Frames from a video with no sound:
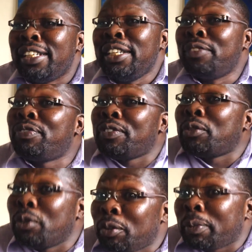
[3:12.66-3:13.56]
If it
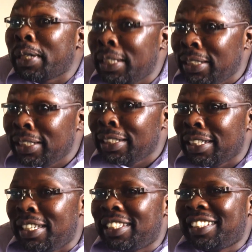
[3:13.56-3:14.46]
was operating
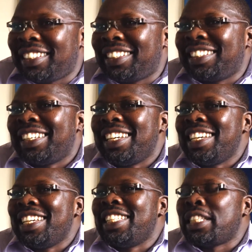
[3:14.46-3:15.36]

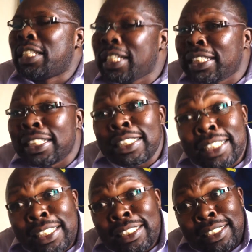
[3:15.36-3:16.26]
in the strictest
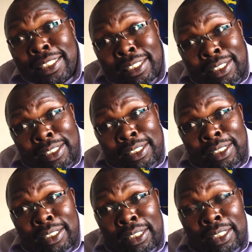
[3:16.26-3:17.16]
sense,
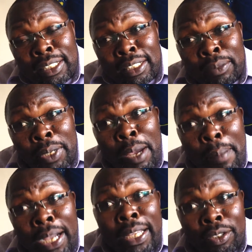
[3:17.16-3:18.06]
the way a
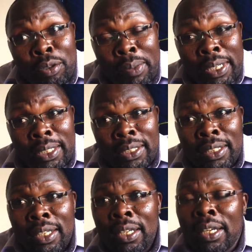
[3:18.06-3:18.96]
market operates.
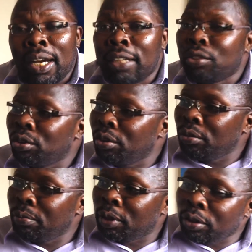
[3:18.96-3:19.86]
And so,
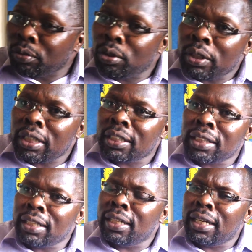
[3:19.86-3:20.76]
because we don't
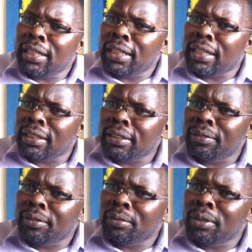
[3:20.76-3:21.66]
understand the land
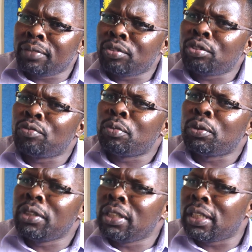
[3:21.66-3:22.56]
narratives, we have sort of
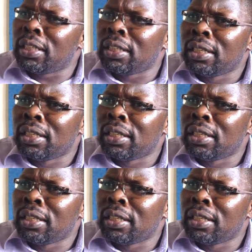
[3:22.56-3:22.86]
proceeded